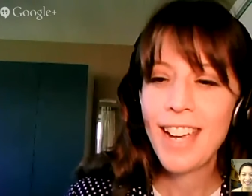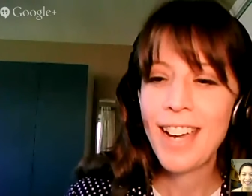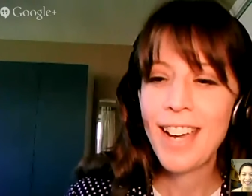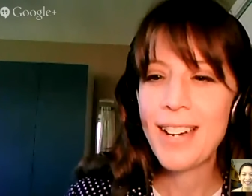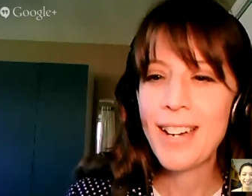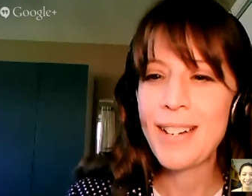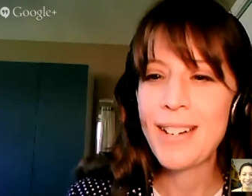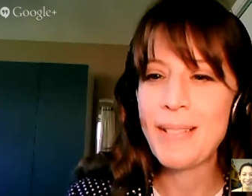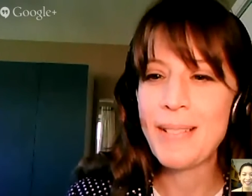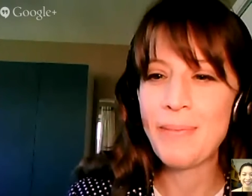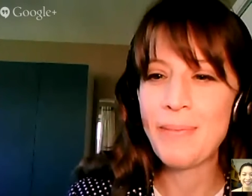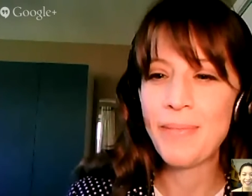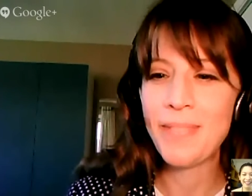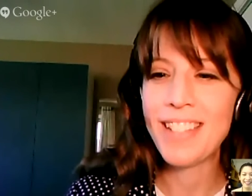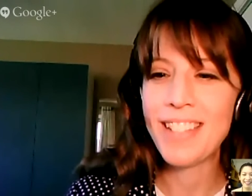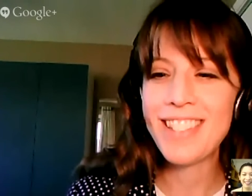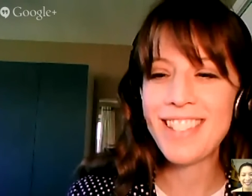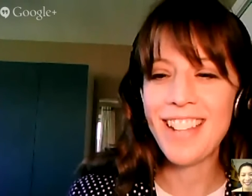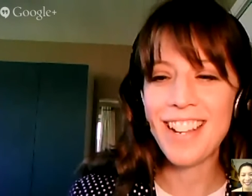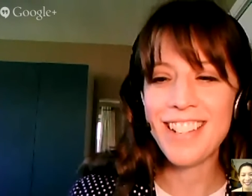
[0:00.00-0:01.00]

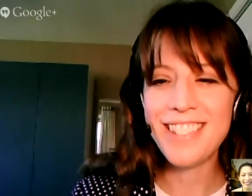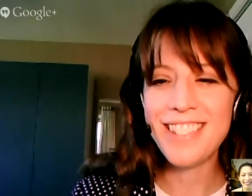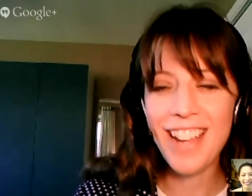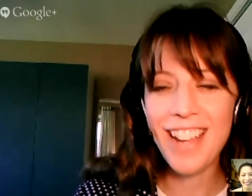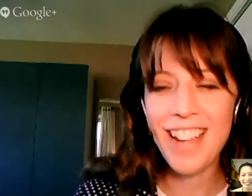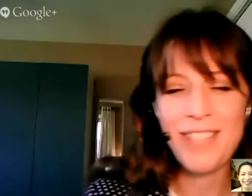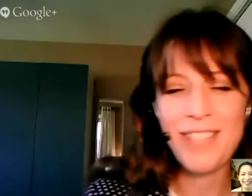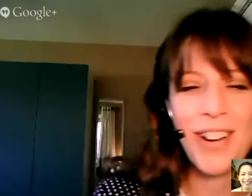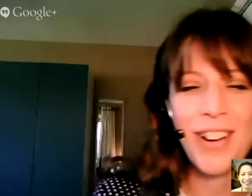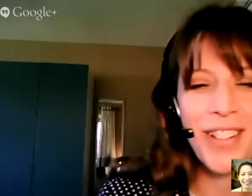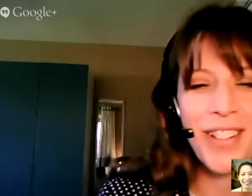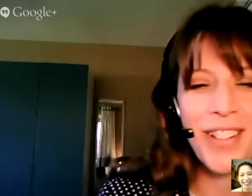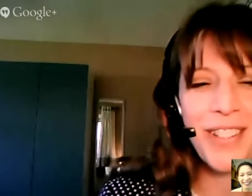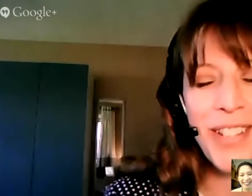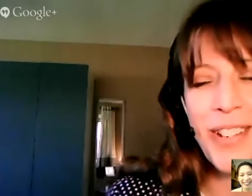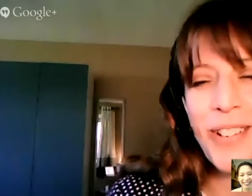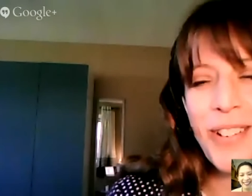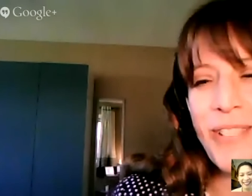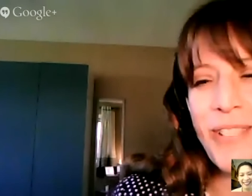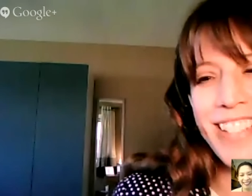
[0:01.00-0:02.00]
it's nice to have all of
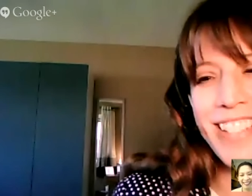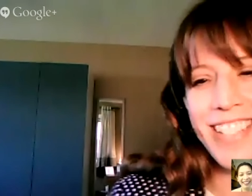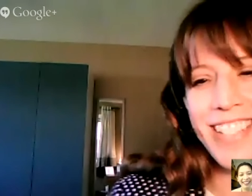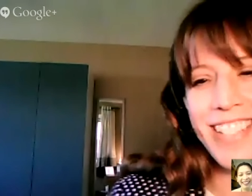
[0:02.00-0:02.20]
you with us